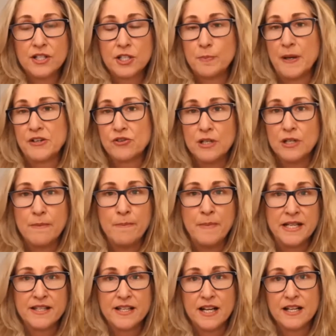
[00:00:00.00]
especially in
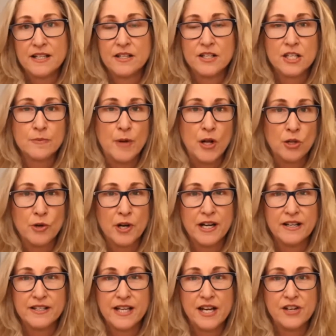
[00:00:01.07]
mid-size and small
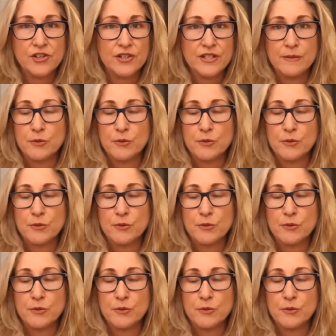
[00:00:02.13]
organizations.